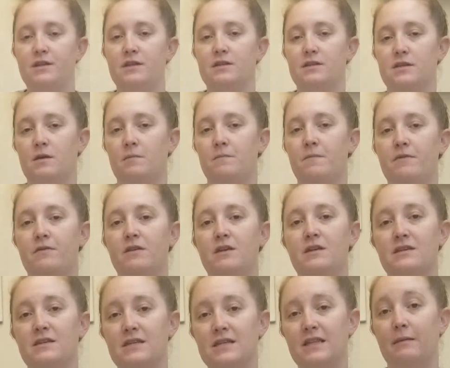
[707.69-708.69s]
that some of
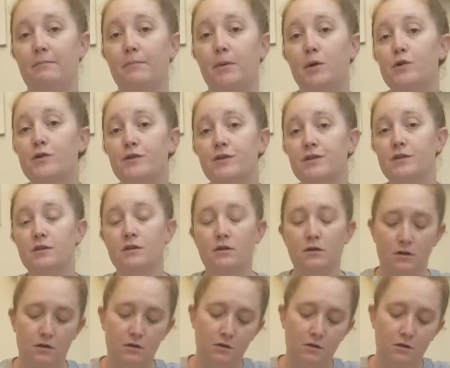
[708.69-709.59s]
these slippers